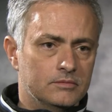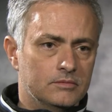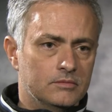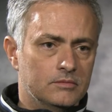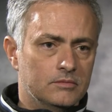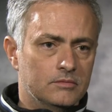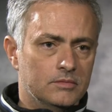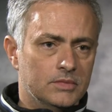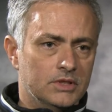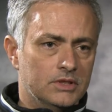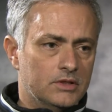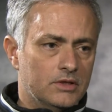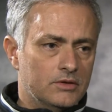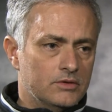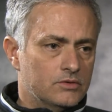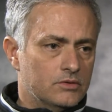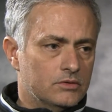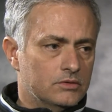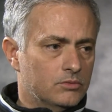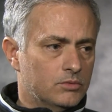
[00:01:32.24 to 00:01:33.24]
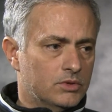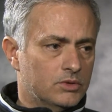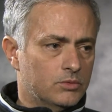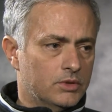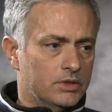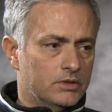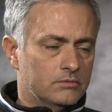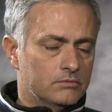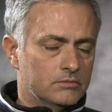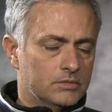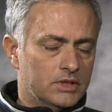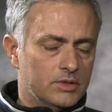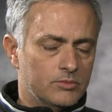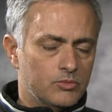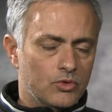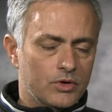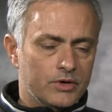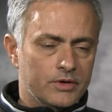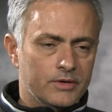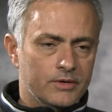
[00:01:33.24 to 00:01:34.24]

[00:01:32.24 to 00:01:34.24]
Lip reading: but there is only one way: keep working.